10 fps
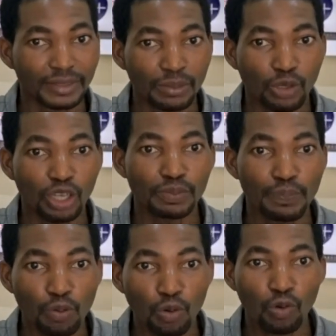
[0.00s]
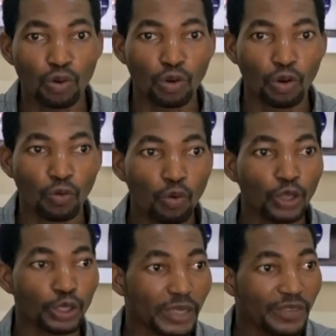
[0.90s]
because people who
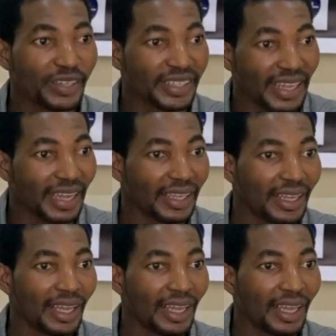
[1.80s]
want to be living there